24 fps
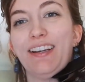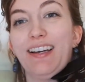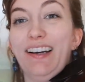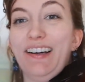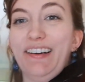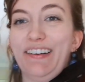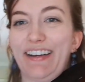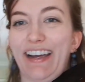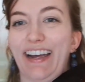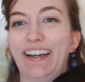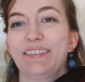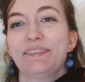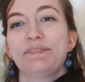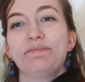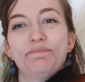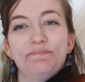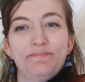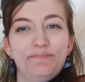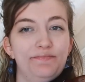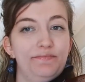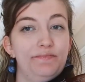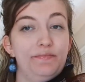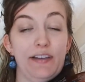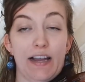Okay,
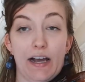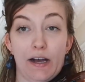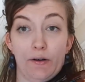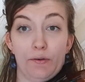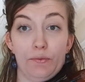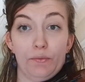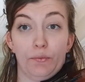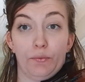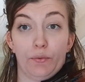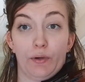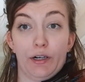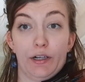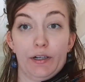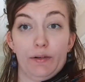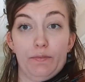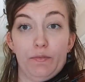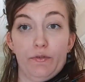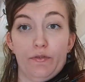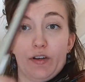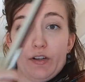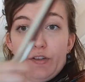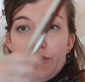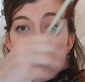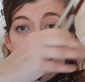now we're going to move
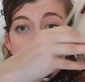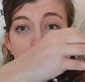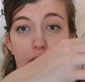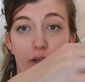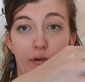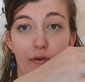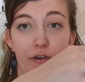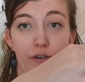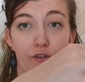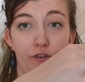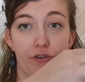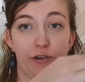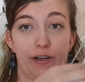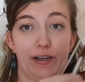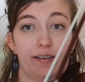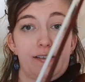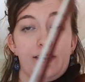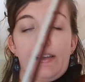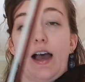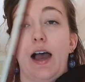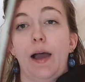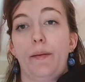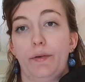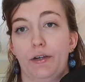on to the lower strings.
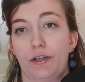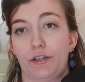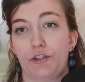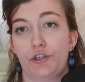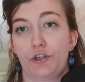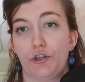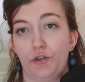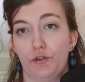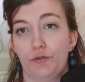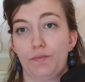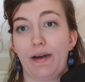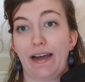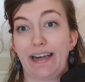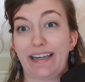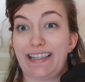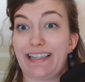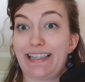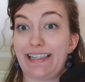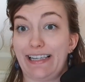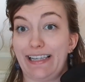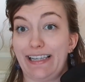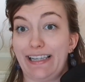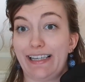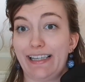I'm going to tune my
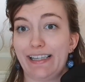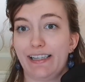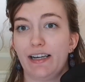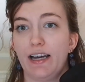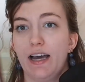D